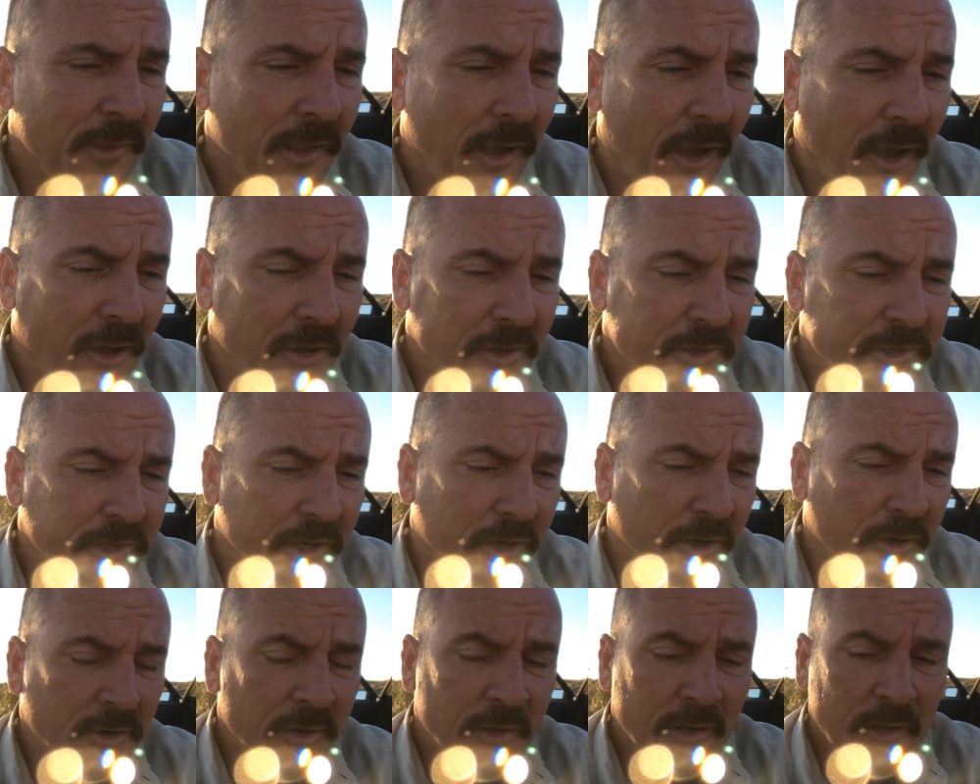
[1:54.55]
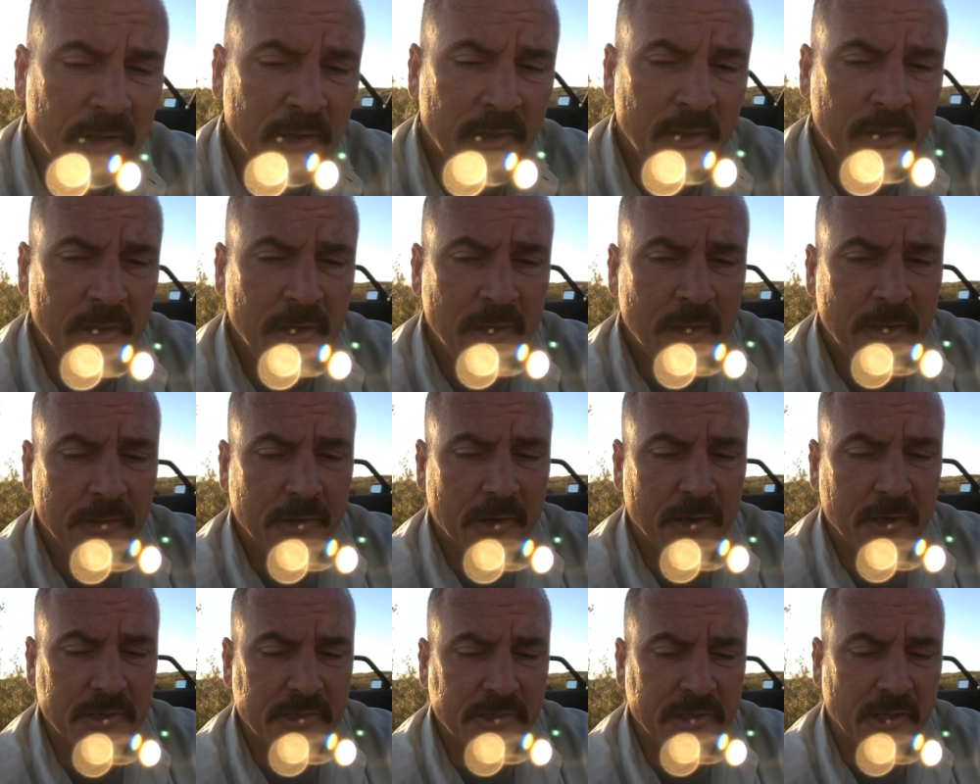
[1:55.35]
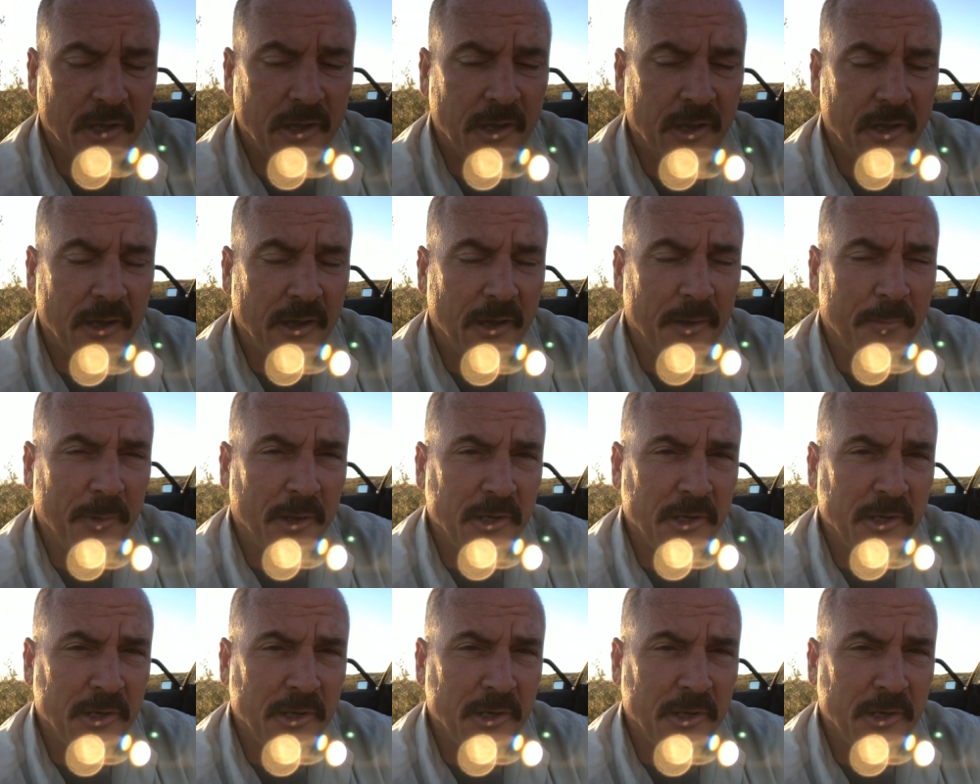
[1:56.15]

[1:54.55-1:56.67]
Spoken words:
Also, there's a